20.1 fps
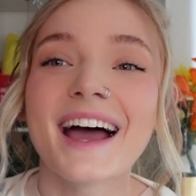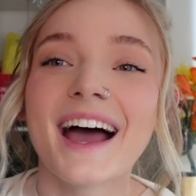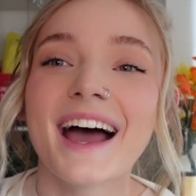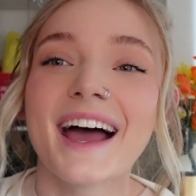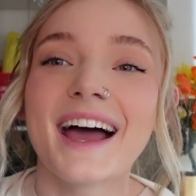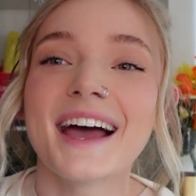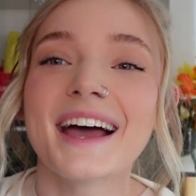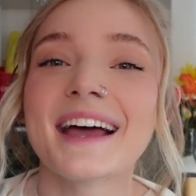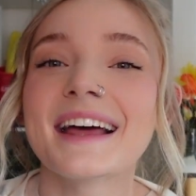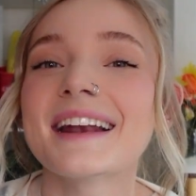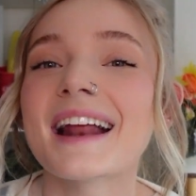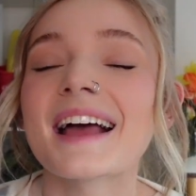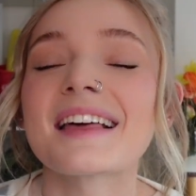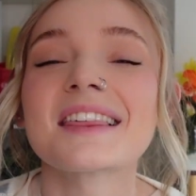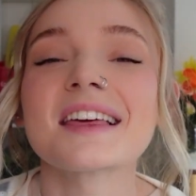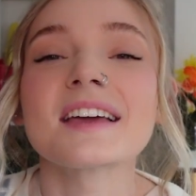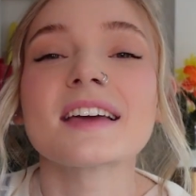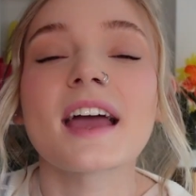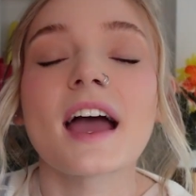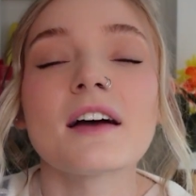and i
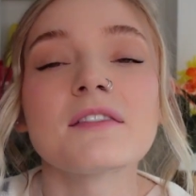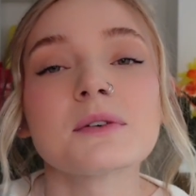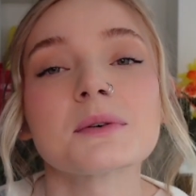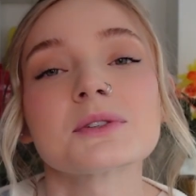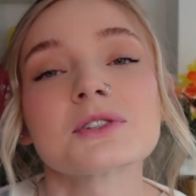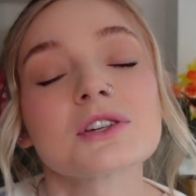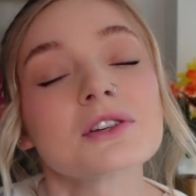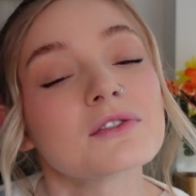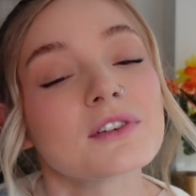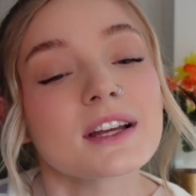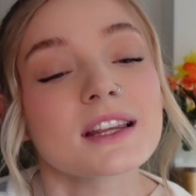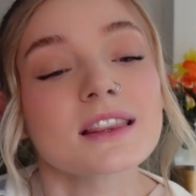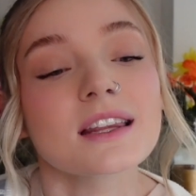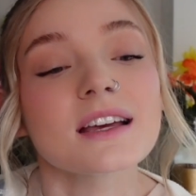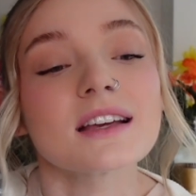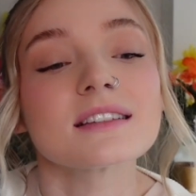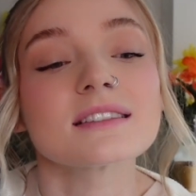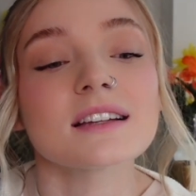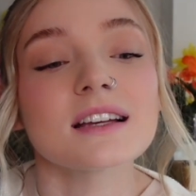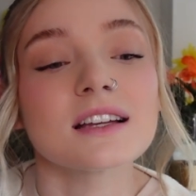think everyone should read this